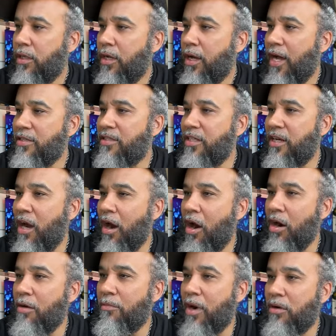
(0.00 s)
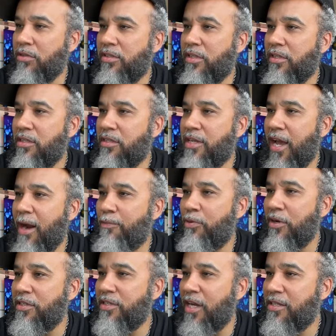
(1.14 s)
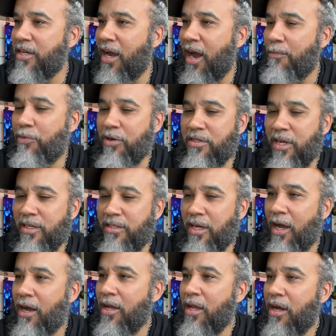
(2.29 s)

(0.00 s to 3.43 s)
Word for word: I see the heart emojis in the chat. I appreciate y'all. I appreciate y'all.